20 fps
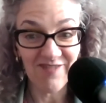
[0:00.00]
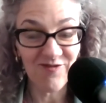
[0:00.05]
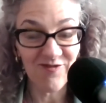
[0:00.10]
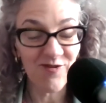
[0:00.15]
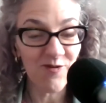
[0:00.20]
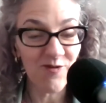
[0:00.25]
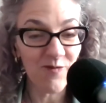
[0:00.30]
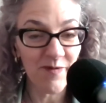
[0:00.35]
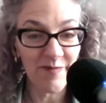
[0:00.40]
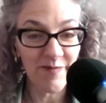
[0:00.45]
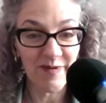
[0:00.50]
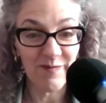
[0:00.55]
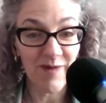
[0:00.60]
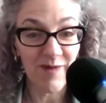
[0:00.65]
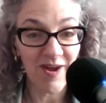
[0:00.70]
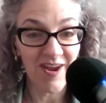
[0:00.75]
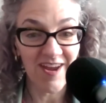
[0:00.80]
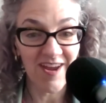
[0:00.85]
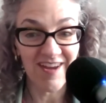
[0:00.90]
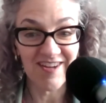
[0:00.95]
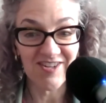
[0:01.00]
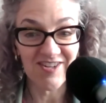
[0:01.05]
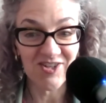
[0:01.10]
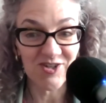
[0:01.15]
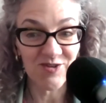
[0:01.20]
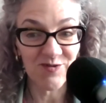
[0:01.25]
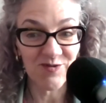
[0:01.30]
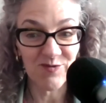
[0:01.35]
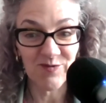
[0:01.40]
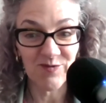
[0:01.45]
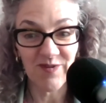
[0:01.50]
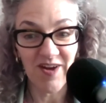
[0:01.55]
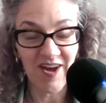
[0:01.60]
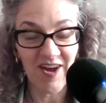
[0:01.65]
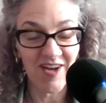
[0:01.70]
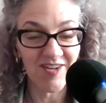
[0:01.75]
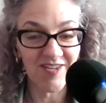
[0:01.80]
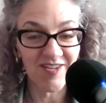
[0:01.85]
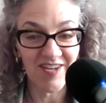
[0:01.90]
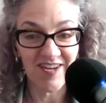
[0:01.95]
for women my age who
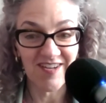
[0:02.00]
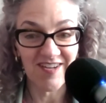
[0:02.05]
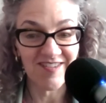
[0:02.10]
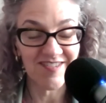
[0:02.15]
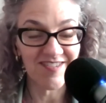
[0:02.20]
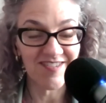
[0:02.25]
had kids and